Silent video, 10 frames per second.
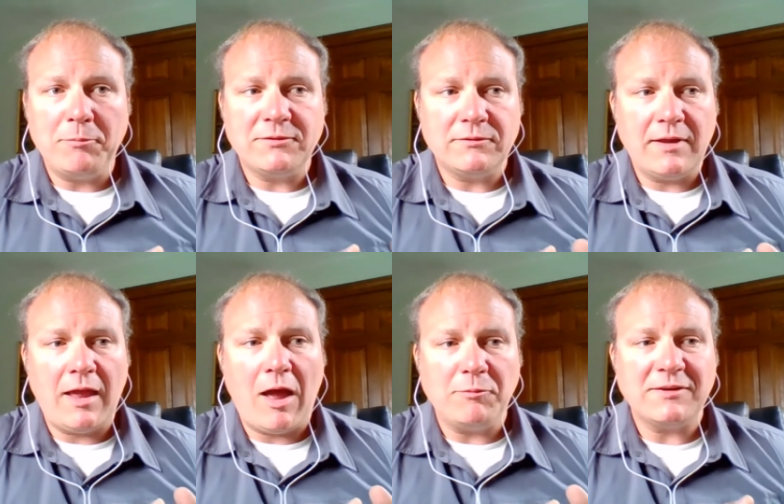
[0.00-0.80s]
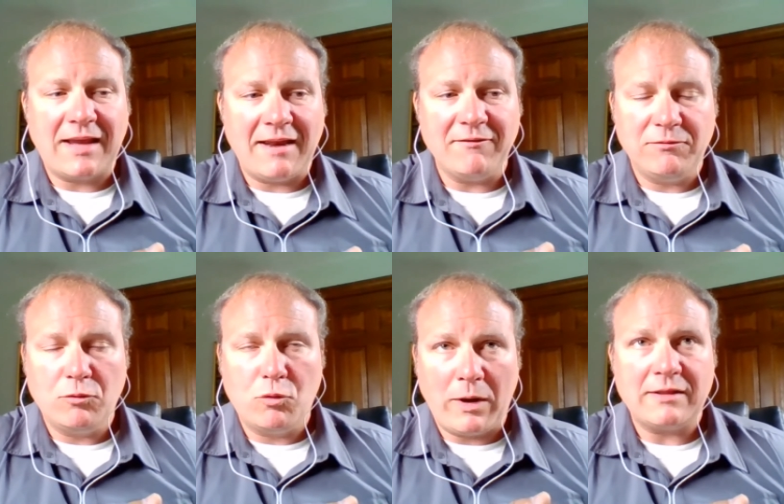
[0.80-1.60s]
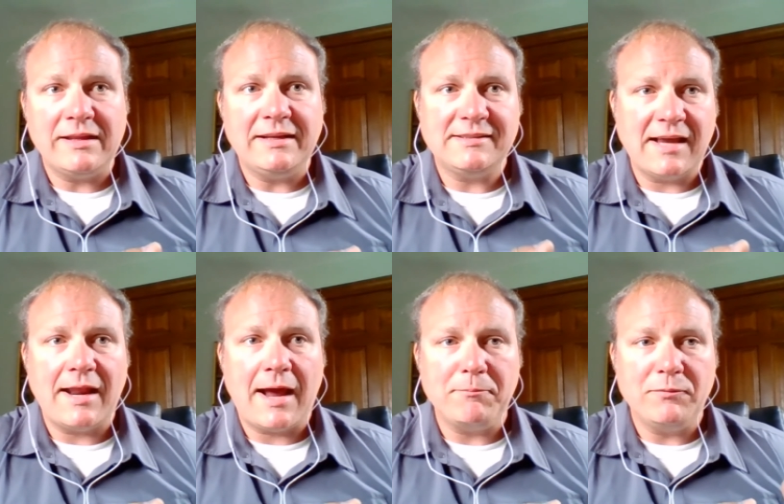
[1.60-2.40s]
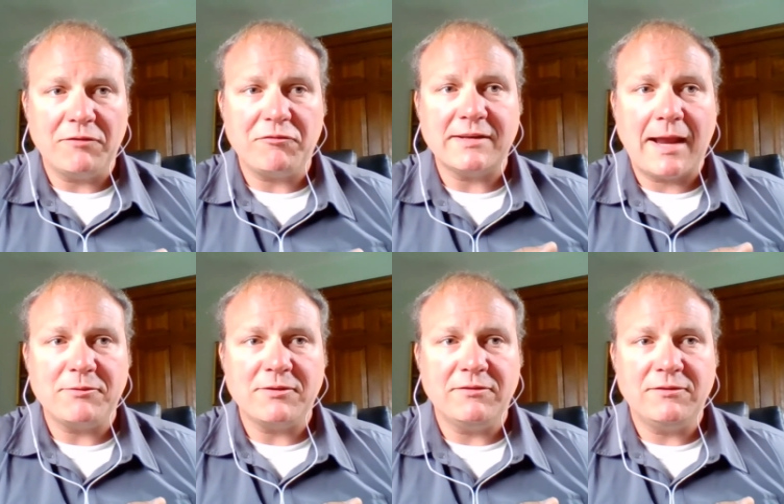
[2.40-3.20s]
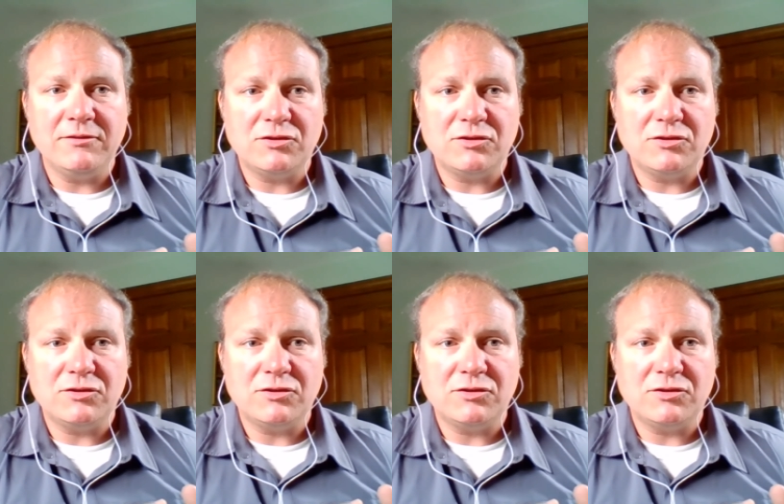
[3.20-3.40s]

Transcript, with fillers: helps helps kind of quickly set up different types of